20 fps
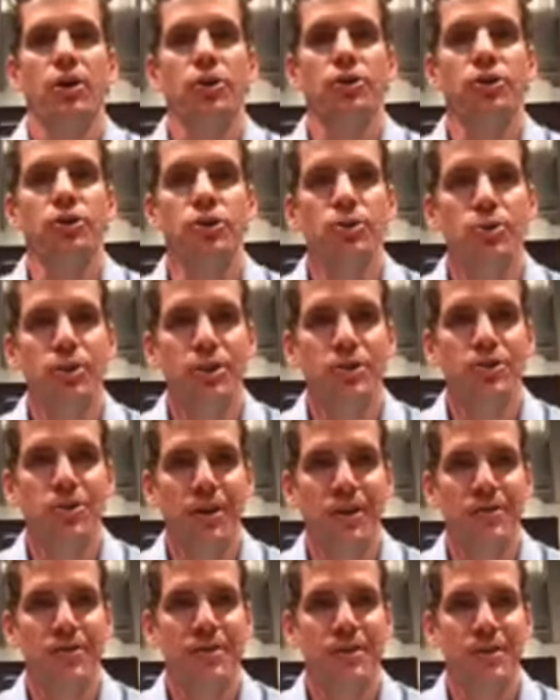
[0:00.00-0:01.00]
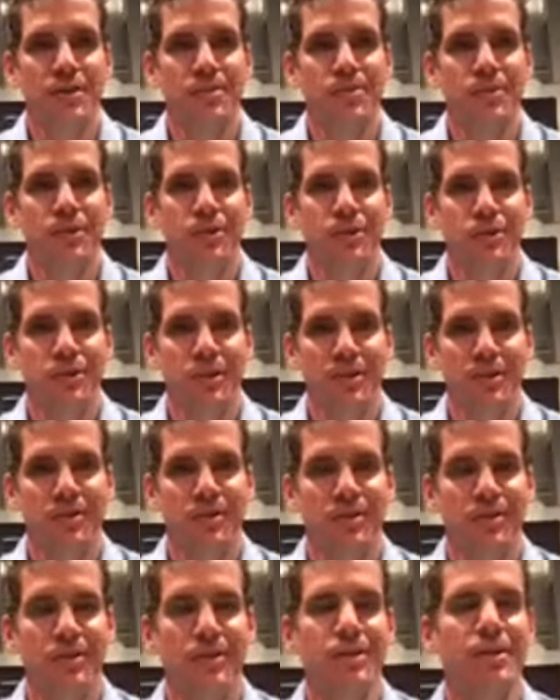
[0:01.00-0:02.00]
You can trust him with your
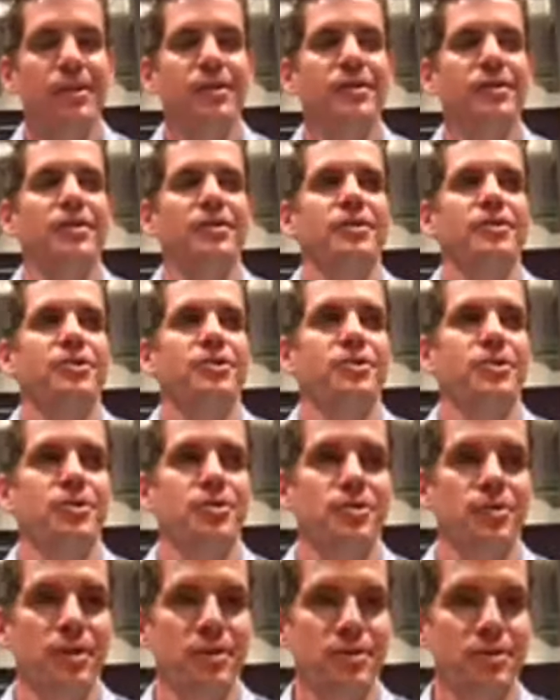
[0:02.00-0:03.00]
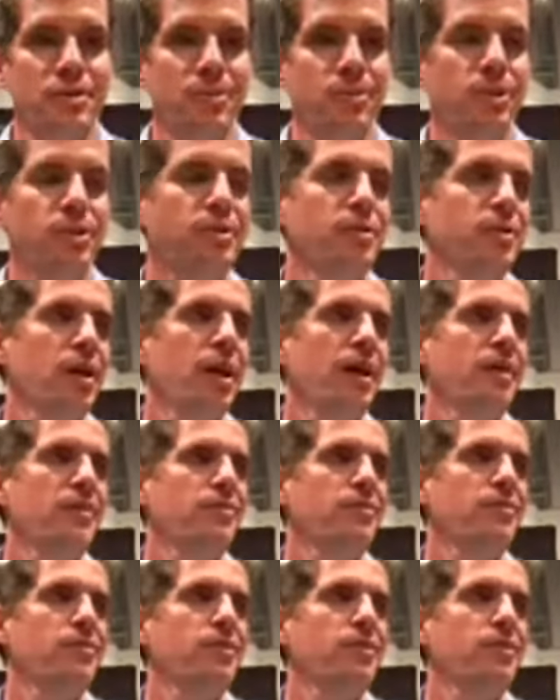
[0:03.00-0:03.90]
eternity. You can trust him with your life.